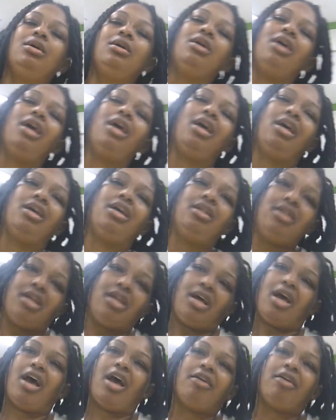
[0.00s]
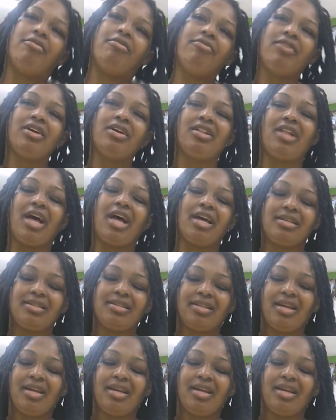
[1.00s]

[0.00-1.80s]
and I realized